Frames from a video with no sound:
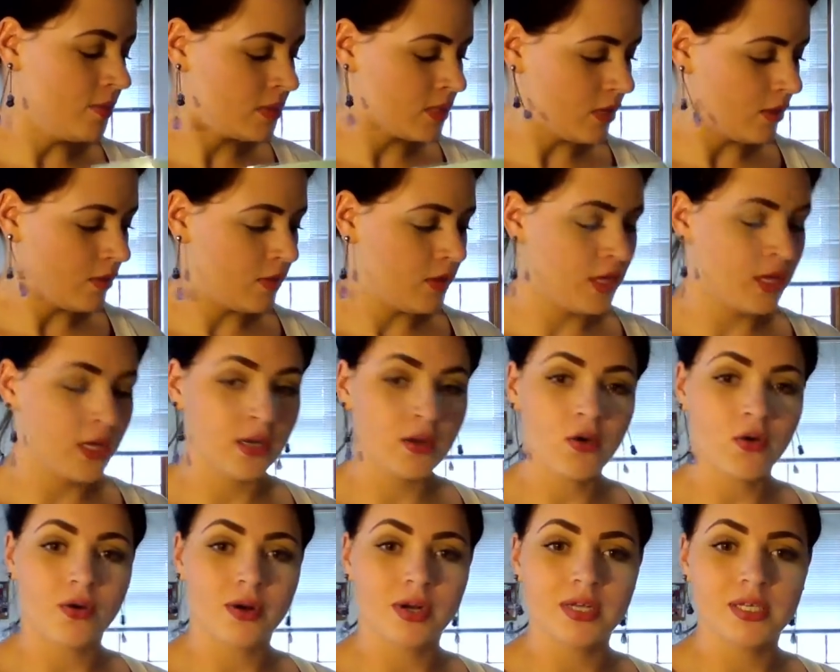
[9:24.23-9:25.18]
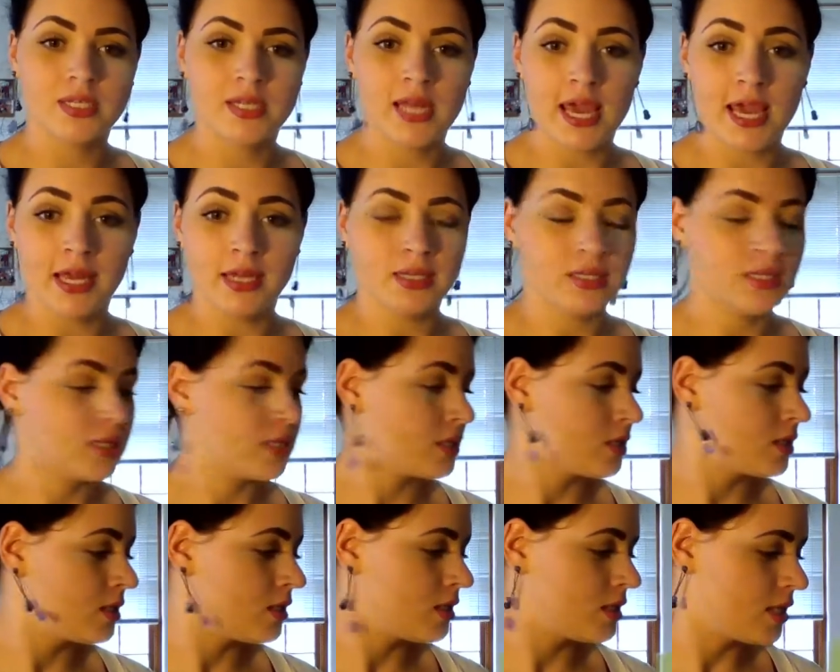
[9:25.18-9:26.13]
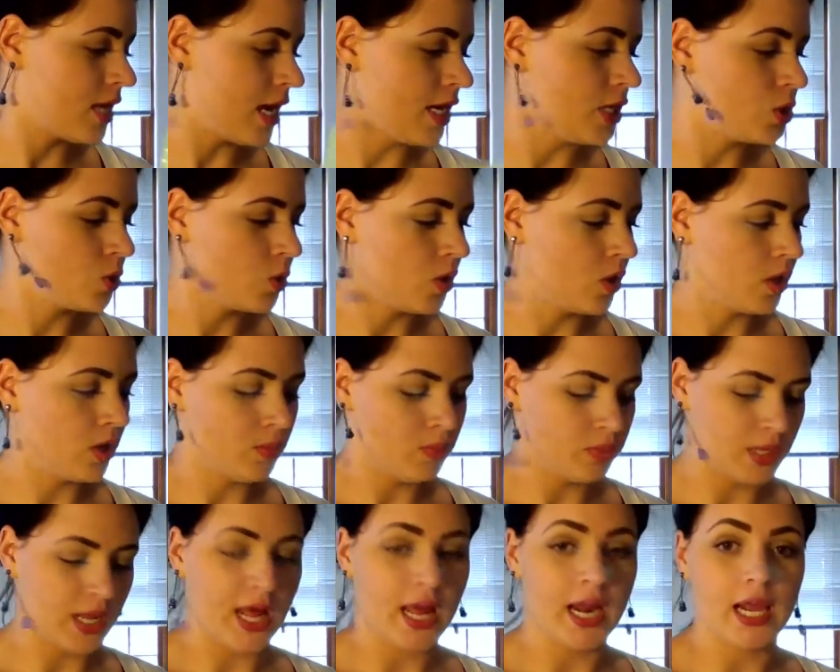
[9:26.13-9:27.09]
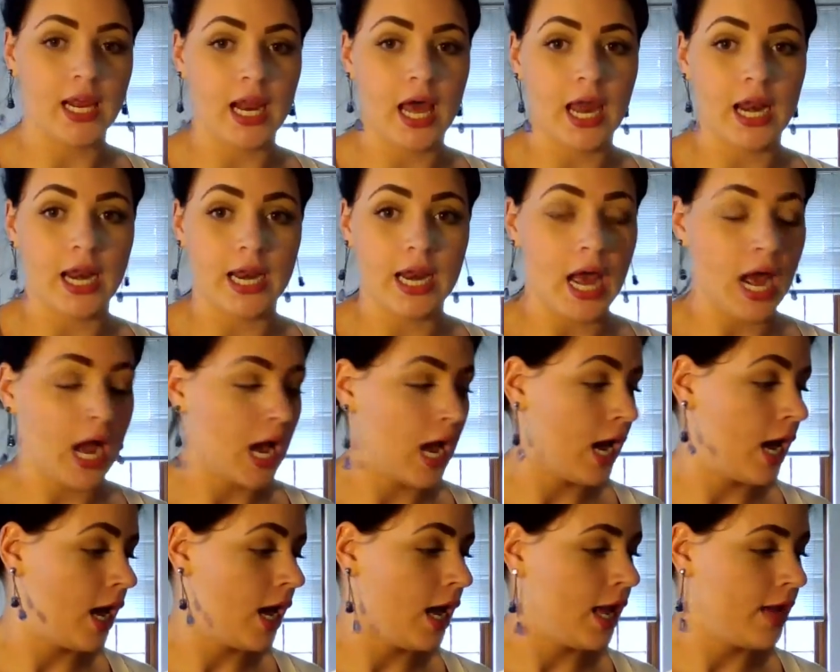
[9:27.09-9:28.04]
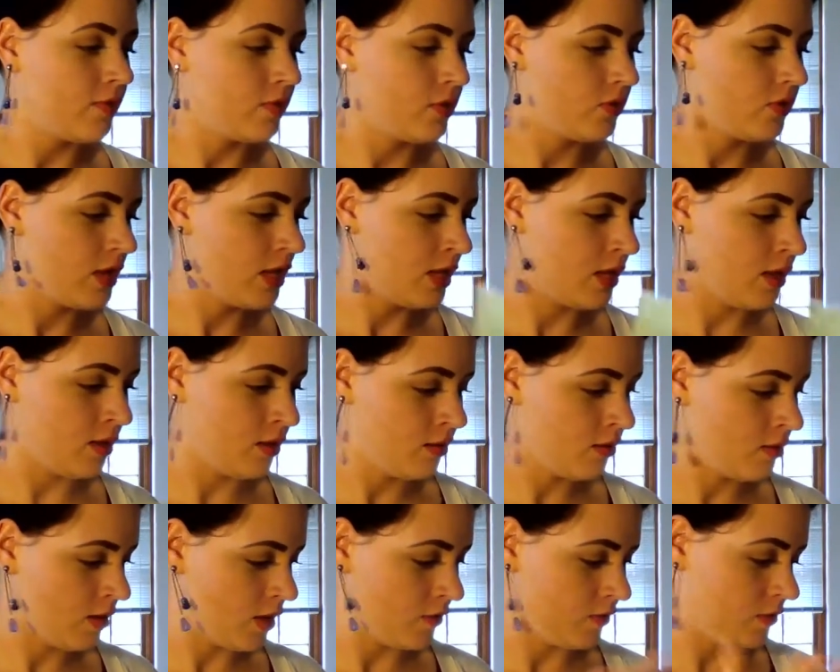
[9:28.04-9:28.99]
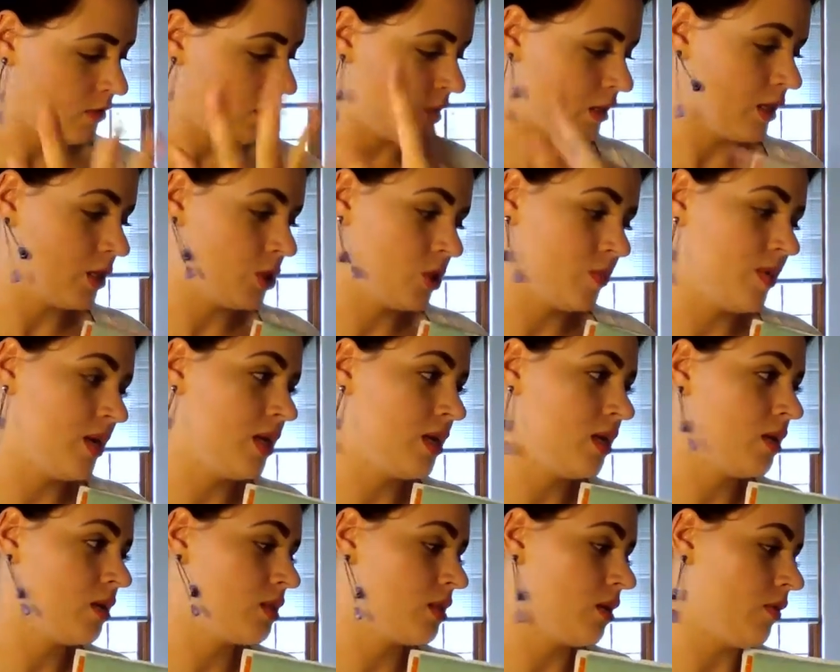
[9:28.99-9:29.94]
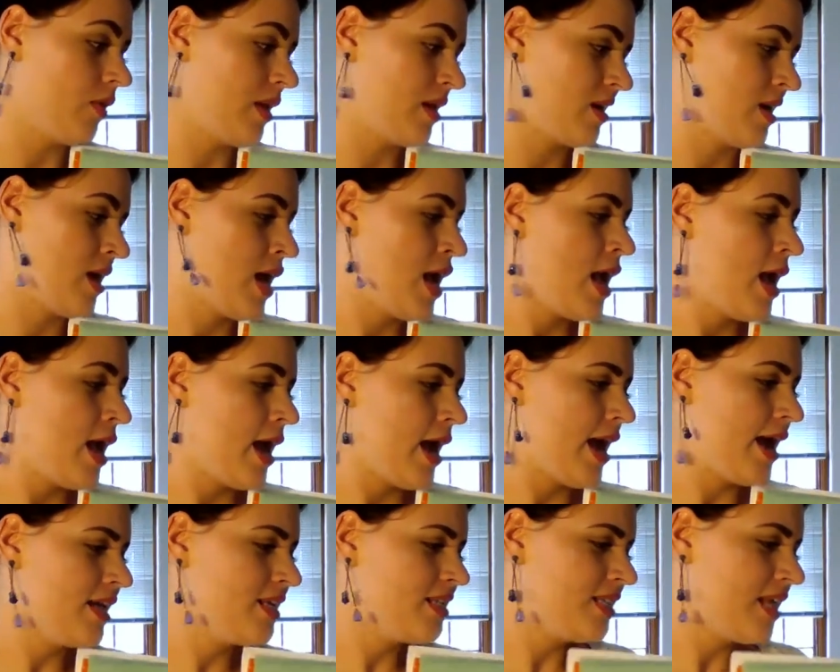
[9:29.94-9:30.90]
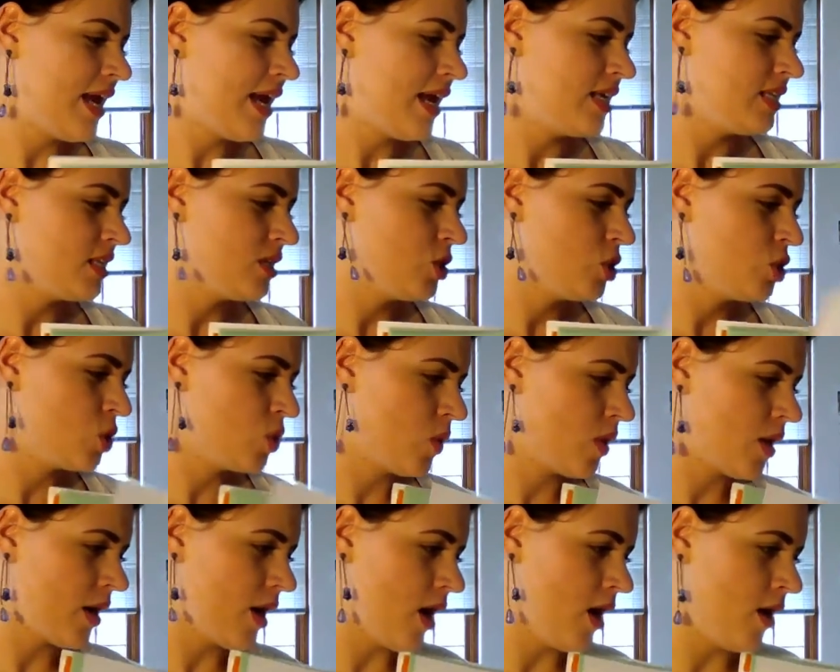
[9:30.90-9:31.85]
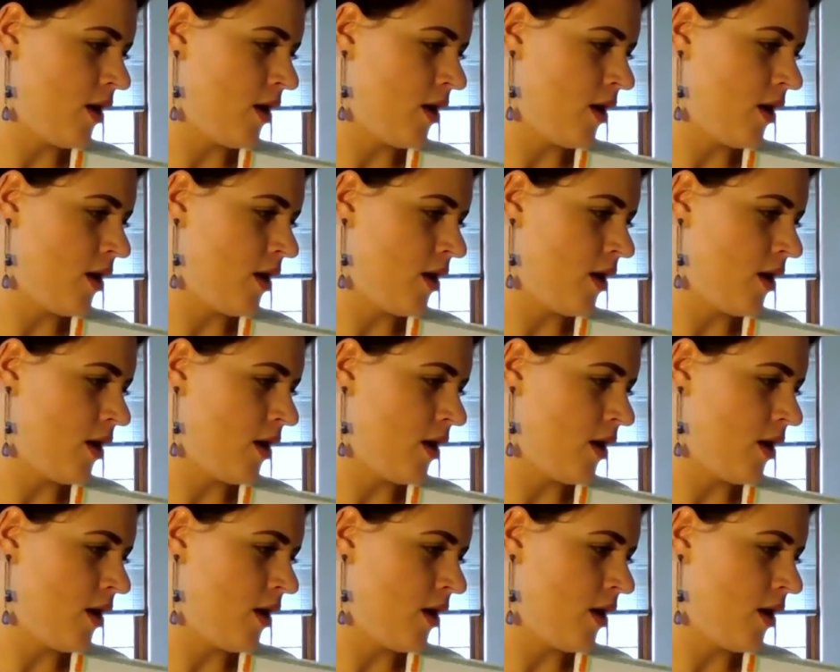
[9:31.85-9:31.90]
So then course dates, schedule, blah da da da da, everything there should be in it. So like essays and short